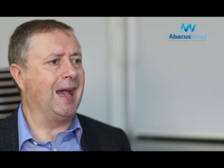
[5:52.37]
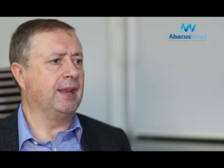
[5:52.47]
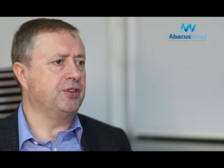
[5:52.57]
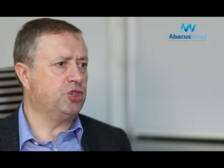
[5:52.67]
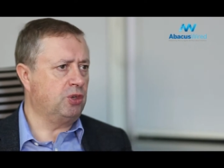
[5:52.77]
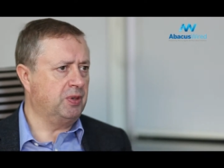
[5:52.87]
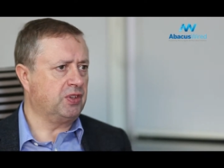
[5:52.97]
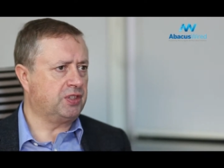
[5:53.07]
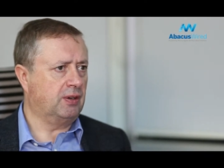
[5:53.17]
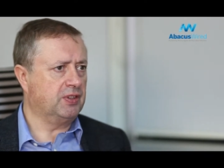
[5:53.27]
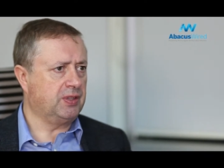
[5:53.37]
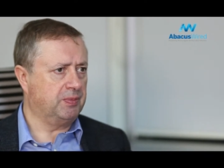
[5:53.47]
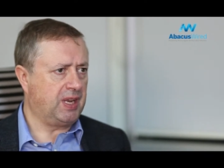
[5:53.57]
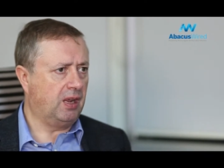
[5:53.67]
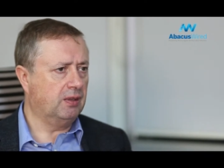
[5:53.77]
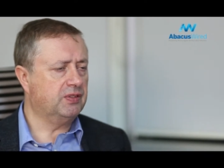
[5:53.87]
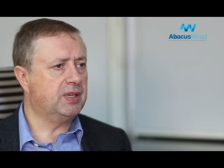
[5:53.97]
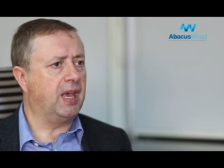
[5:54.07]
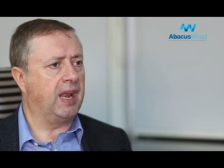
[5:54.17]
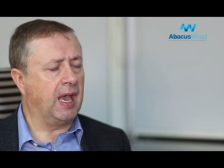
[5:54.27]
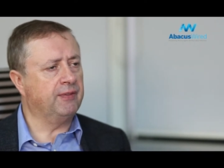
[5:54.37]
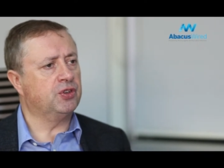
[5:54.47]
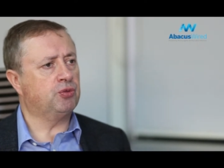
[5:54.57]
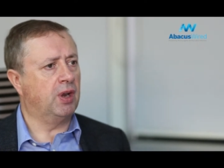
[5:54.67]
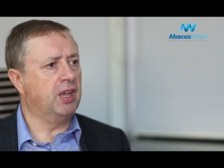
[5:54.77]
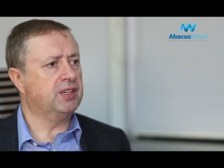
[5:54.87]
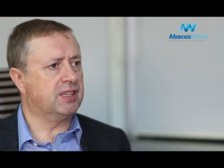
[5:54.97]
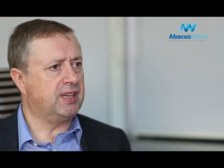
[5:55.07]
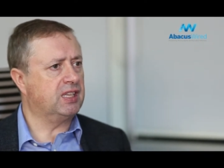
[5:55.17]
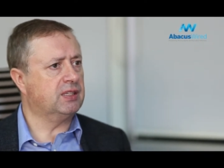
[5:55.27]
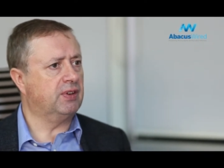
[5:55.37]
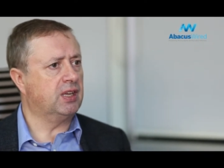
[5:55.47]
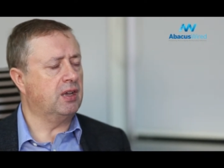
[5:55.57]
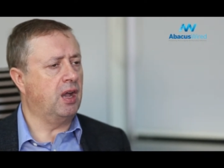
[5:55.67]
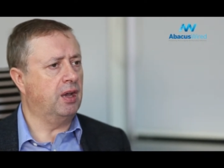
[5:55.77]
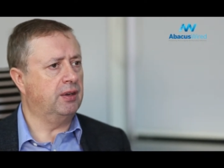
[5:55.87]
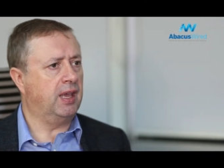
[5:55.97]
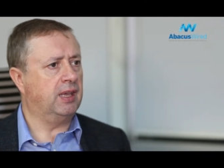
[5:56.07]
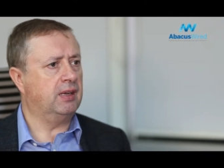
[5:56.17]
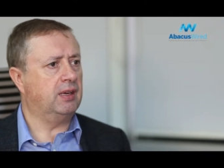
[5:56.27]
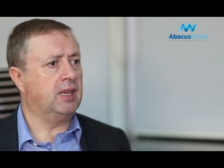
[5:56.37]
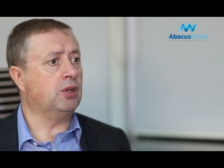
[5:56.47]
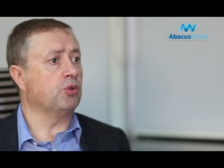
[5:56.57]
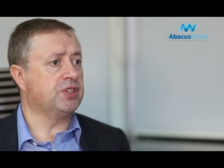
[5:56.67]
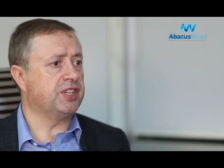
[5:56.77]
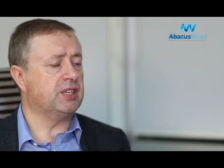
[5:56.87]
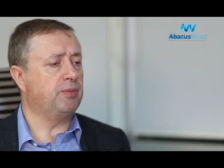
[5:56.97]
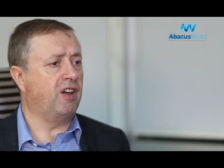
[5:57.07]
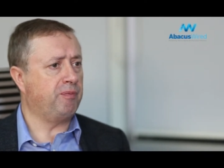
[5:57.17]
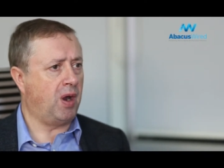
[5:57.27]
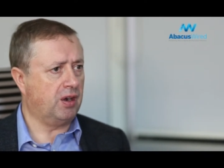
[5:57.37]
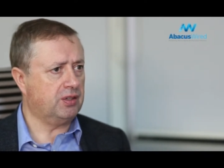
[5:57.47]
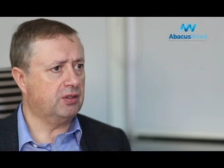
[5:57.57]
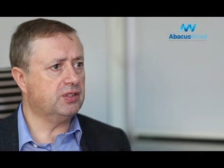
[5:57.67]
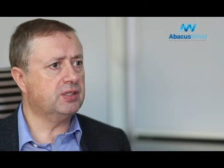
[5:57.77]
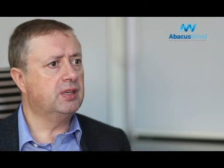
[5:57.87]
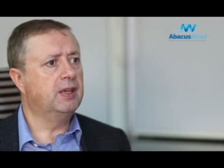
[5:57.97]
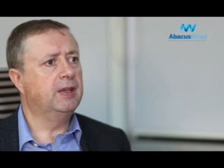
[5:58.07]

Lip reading: and distribute the service themselves, and haven't relied extensively on an ecosystem of partners.